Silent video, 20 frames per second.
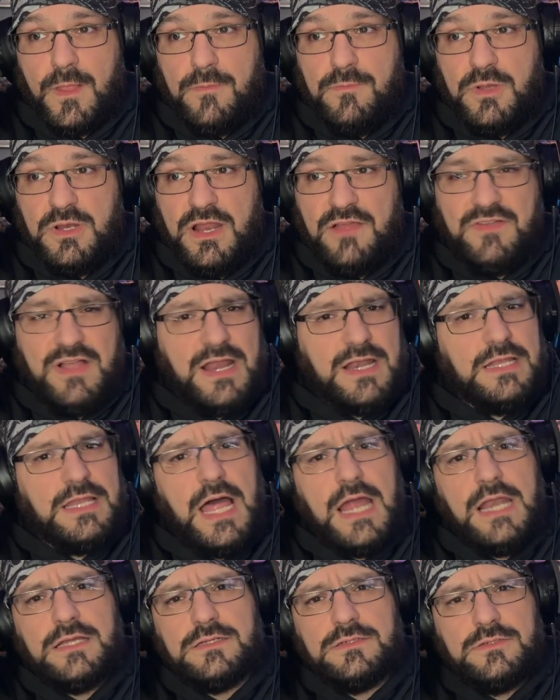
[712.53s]
but I've gotten a
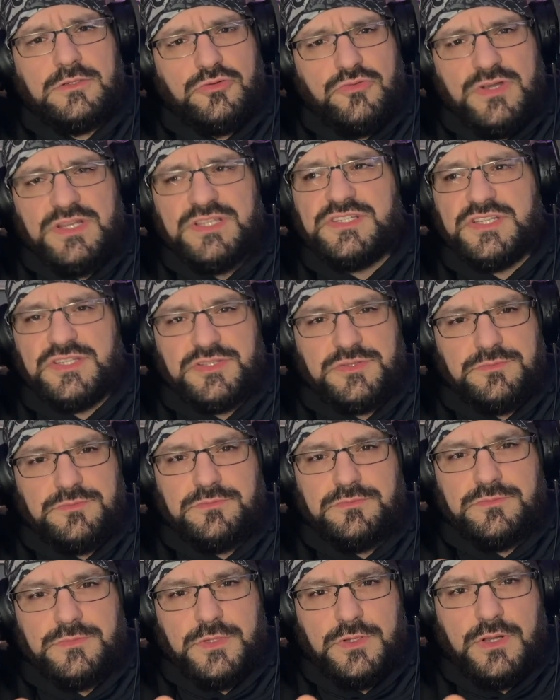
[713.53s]
lot of
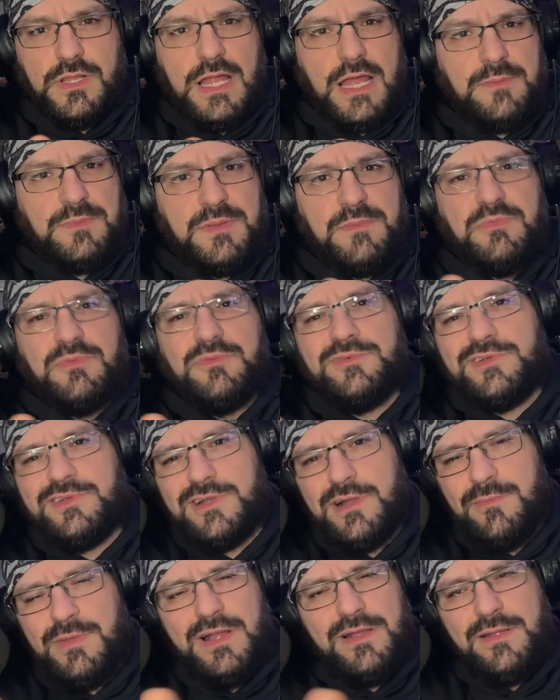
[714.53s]
criticism. A lot of people will
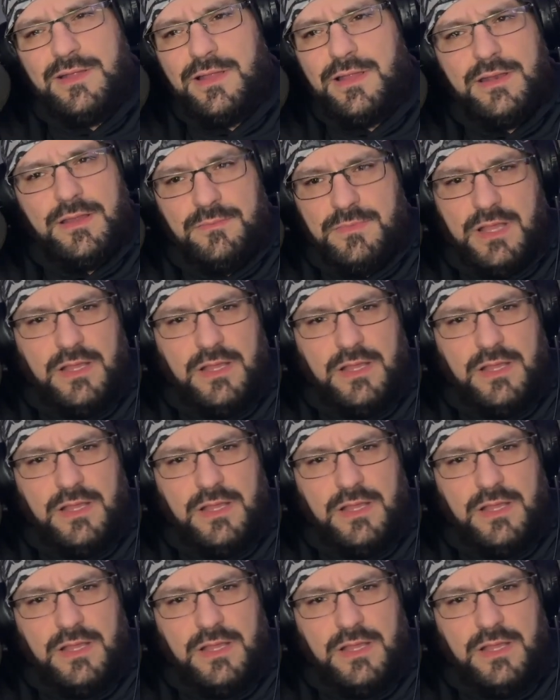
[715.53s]
come on,